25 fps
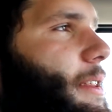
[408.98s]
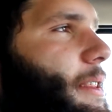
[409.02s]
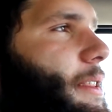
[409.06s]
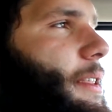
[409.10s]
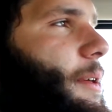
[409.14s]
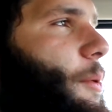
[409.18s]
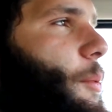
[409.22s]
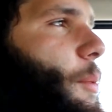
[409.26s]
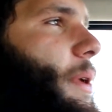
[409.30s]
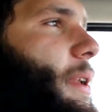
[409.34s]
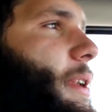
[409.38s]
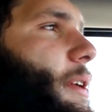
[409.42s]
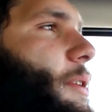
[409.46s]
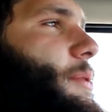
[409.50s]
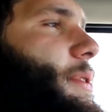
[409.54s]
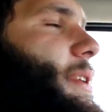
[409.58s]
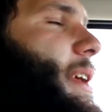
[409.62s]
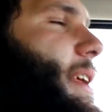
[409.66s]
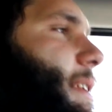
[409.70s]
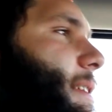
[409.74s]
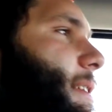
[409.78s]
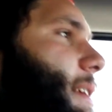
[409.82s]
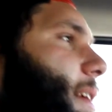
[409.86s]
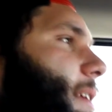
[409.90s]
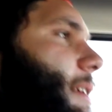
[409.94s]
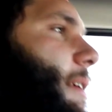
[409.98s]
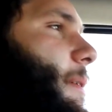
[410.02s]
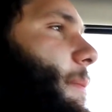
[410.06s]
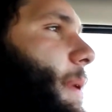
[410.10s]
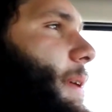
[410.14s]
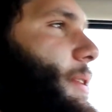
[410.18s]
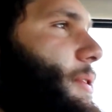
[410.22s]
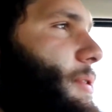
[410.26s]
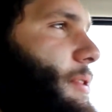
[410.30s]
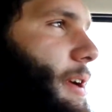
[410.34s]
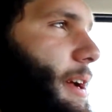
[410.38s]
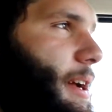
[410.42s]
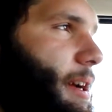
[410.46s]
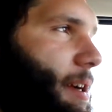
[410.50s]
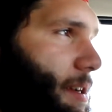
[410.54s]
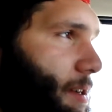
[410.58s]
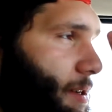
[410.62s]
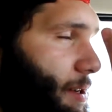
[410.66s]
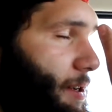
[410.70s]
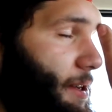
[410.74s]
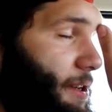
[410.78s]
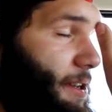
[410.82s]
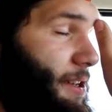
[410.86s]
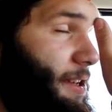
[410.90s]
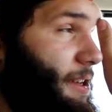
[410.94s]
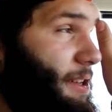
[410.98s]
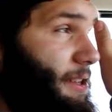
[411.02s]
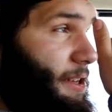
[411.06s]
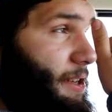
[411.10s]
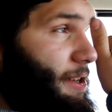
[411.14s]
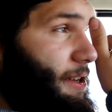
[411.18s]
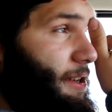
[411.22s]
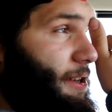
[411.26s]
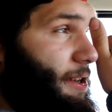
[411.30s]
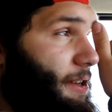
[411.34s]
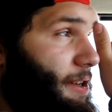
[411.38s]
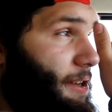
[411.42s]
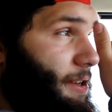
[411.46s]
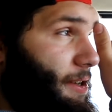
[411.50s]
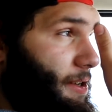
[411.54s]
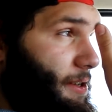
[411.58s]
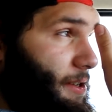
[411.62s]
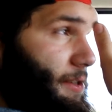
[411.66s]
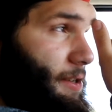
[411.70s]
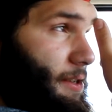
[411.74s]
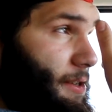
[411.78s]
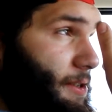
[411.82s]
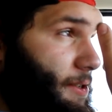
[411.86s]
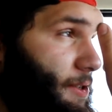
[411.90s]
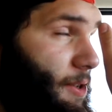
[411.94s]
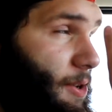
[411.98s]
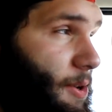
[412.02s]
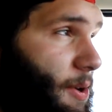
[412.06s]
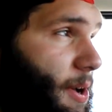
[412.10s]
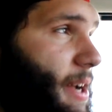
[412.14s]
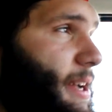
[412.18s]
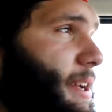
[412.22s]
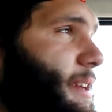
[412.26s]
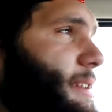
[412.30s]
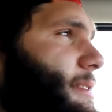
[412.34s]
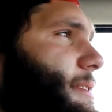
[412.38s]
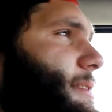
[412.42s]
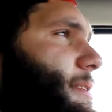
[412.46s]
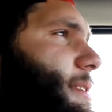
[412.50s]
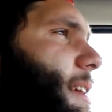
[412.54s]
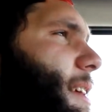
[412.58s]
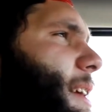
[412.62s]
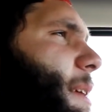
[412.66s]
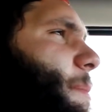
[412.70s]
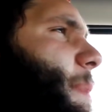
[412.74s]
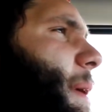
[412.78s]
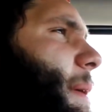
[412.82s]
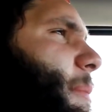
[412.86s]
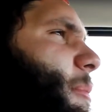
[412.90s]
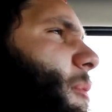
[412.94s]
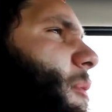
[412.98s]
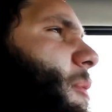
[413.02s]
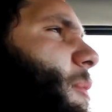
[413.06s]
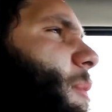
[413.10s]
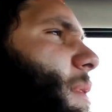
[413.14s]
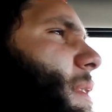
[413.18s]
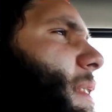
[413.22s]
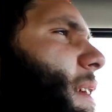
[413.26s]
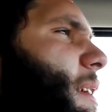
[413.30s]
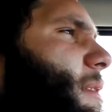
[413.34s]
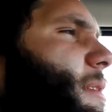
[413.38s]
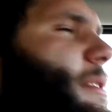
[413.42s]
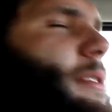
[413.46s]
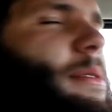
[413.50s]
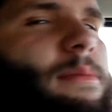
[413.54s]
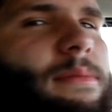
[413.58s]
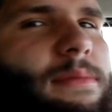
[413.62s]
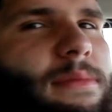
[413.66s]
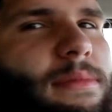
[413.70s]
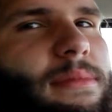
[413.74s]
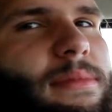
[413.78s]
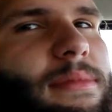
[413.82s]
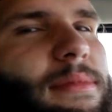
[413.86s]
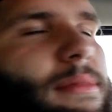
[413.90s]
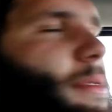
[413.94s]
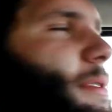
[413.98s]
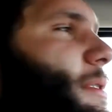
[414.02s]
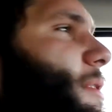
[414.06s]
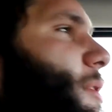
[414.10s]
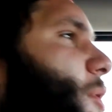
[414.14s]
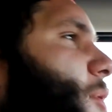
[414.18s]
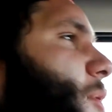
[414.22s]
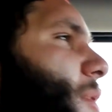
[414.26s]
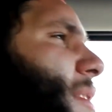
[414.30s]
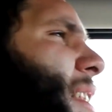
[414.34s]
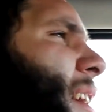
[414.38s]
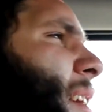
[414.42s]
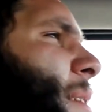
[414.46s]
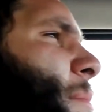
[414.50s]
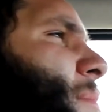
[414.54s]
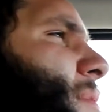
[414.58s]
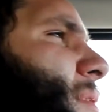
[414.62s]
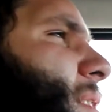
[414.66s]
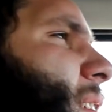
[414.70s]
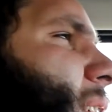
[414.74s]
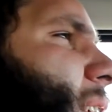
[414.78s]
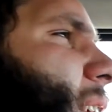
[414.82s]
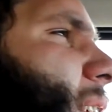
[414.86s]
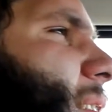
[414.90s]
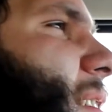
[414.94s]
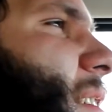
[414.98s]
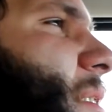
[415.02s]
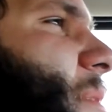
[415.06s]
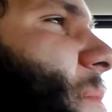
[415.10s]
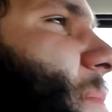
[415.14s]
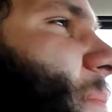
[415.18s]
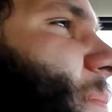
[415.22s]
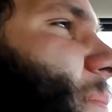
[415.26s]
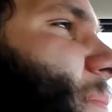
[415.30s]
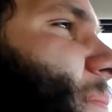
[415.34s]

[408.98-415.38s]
the window tinted on my truck, so I can stare at people without them knowing that I'm staring at them.